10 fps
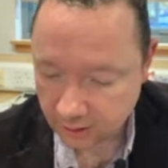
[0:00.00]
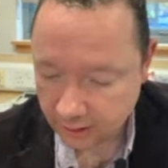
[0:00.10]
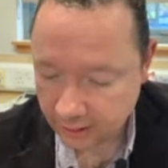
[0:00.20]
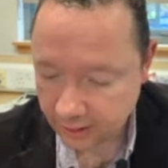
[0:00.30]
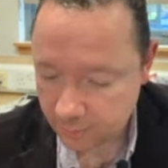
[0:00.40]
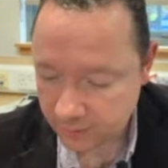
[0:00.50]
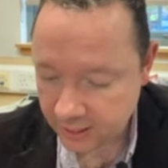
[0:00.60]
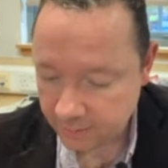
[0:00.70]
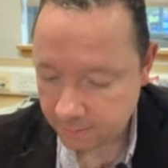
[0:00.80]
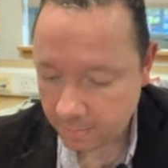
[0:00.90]
A and
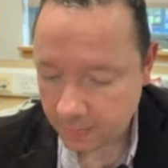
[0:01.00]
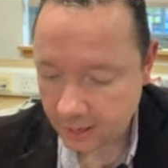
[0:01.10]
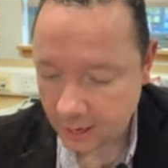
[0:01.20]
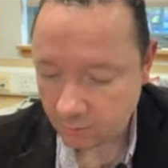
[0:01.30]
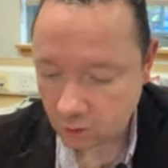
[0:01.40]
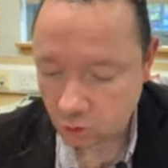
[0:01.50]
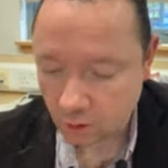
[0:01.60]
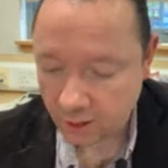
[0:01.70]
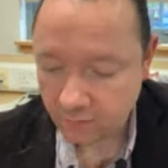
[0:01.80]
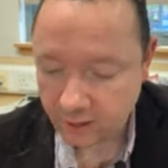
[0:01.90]
B, and we draw
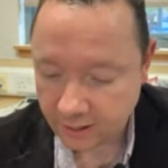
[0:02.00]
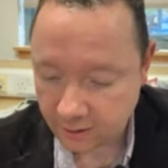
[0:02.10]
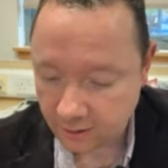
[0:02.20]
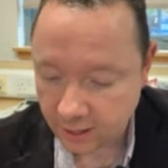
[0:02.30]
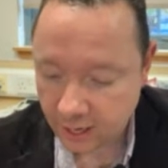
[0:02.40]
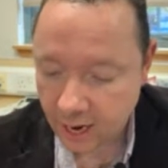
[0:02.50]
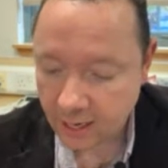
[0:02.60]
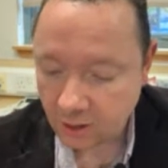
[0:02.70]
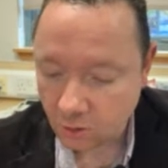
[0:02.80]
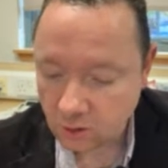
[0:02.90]
another line at right
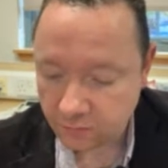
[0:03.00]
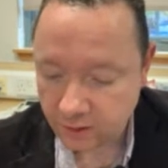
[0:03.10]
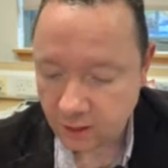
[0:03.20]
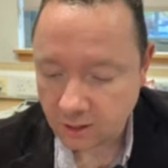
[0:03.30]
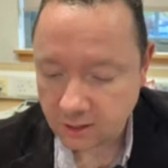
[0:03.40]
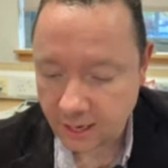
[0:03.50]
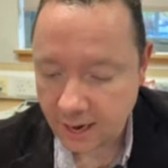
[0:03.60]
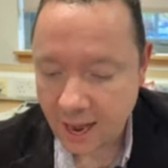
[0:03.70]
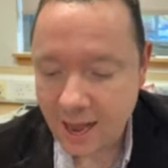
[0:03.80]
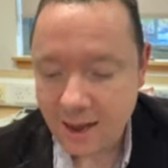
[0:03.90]
angles, if it cuts it in
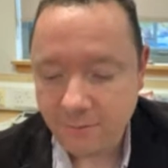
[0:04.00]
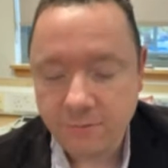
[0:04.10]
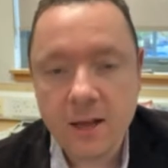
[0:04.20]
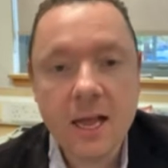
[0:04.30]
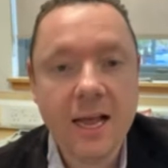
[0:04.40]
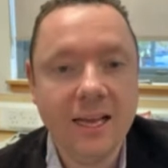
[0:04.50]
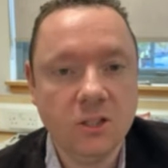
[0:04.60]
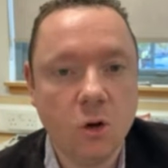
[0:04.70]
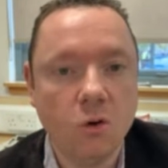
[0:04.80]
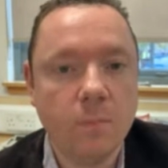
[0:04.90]
half, it
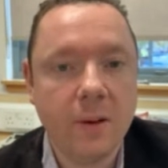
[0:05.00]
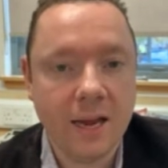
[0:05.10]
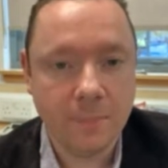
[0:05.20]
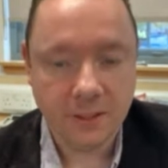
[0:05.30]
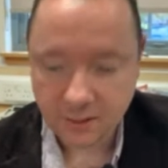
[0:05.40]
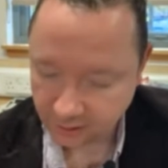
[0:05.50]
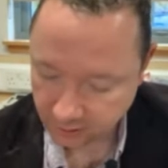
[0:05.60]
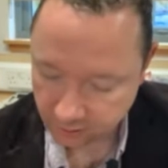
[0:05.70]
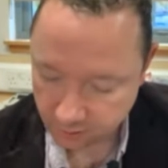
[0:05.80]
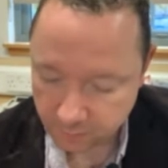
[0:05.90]
is called a
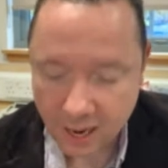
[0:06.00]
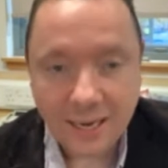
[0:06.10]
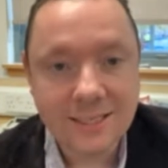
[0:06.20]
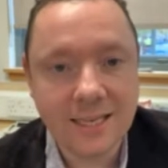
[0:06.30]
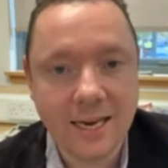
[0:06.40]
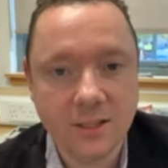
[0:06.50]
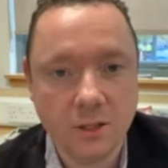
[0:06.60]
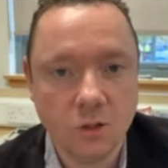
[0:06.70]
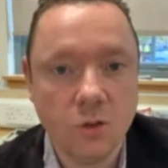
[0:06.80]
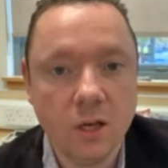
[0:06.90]
perpendicular
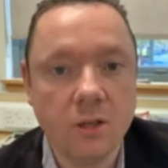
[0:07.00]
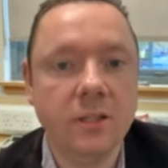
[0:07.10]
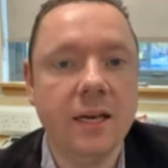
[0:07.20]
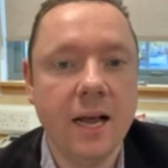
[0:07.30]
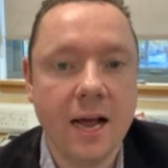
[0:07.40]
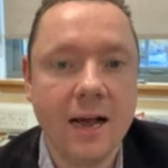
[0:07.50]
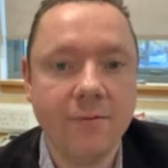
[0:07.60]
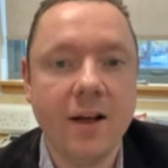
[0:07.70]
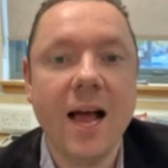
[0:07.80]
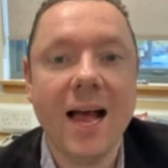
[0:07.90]
bisector, so it cuts it in
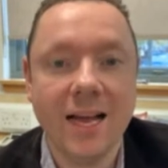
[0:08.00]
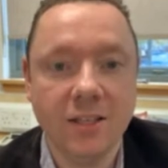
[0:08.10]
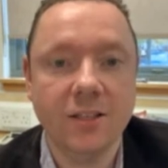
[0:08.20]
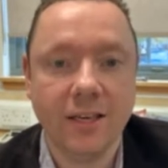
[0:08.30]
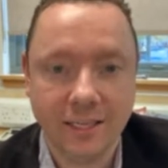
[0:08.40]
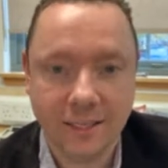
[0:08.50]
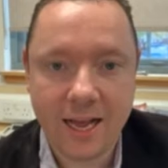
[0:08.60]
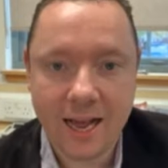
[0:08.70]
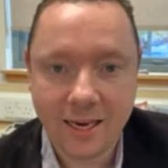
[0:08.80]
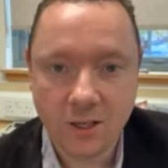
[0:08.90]
half at right
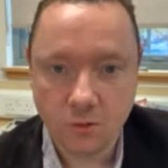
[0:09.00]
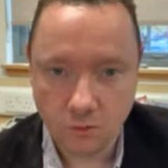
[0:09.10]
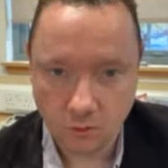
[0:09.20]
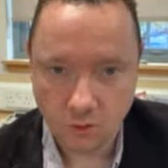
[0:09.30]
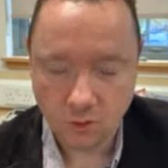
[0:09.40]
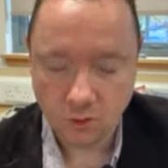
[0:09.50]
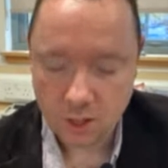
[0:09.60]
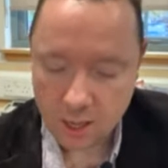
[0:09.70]
angles.